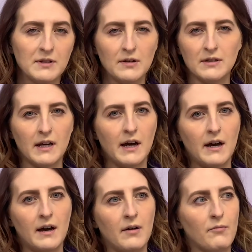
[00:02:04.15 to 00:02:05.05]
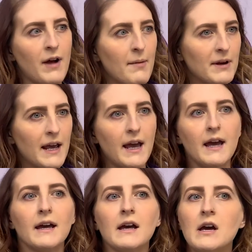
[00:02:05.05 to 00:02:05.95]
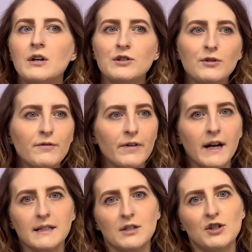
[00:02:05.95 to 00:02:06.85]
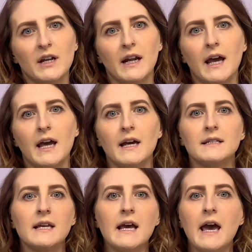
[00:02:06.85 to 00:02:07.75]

There's a robin egg, two different kinds of chicken eggs,